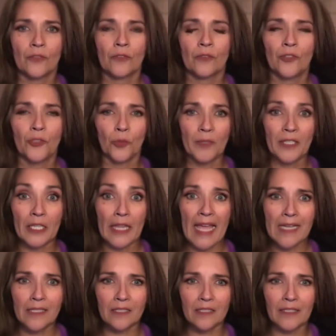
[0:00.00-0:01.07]
You're
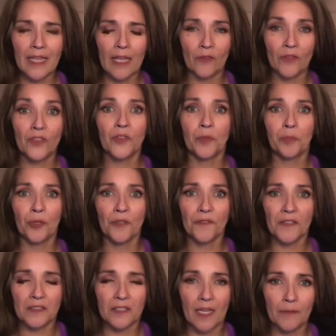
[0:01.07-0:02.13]
relaxed now. This is the
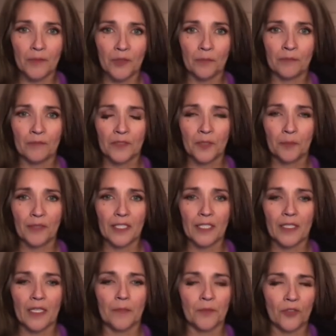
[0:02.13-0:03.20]
perfect time to, to bring it
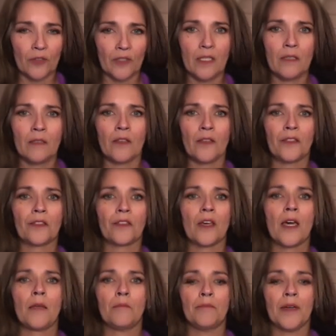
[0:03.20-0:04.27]
up. So then the
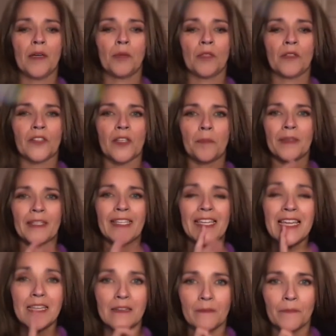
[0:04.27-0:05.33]
thought bubbles up
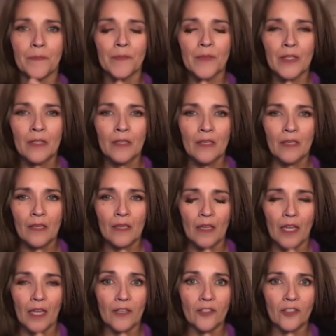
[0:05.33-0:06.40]
again.
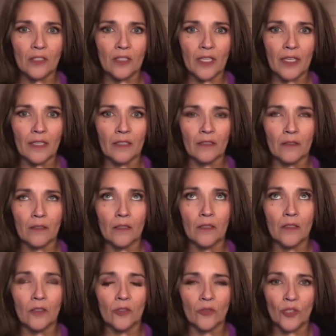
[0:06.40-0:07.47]
And you're like,
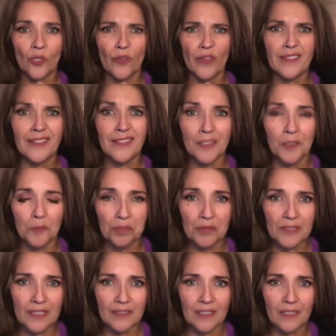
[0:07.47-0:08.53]
oh no, that's an
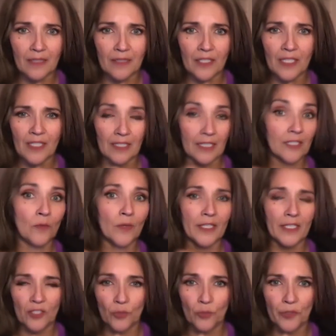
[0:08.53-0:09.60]
unpleasant thought. I don't want
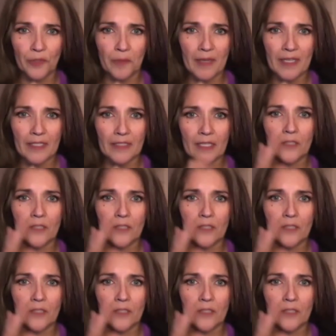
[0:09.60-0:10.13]
it to ruin my day.